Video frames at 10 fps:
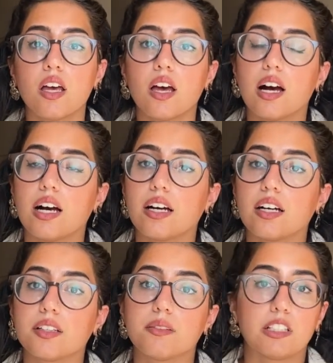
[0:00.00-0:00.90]

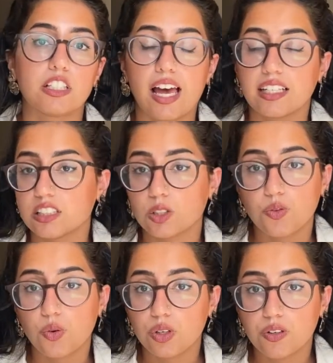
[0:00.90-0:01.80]
the tests
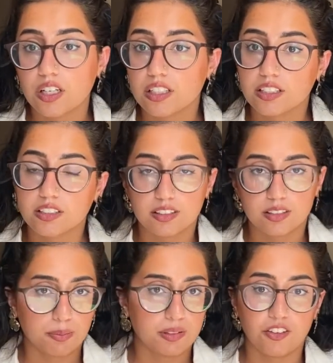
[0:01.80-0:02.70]
for a
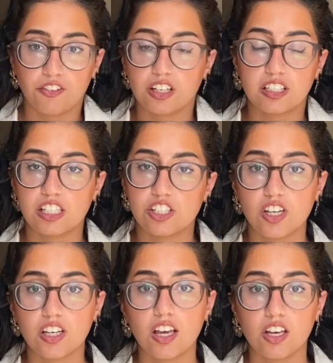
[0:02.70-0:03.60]
specific condition,